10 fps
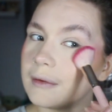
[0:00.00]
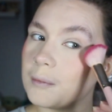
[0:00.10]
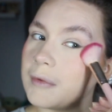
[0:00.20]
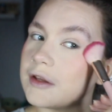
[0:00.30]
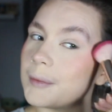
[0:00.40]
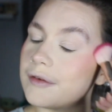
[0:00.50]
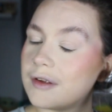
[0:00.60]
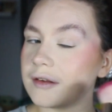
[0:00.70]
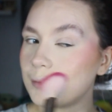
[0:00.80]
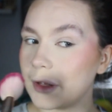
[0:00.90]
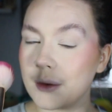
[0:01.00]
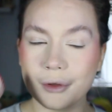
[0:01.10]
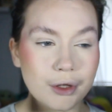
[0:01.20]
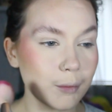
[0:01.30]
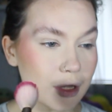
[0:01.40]
makes my face
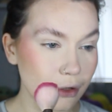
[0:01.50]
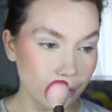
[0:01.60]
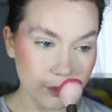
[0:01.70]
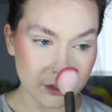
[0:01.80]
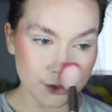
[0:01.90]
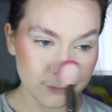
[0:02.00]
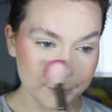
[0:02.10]
look a bit longer.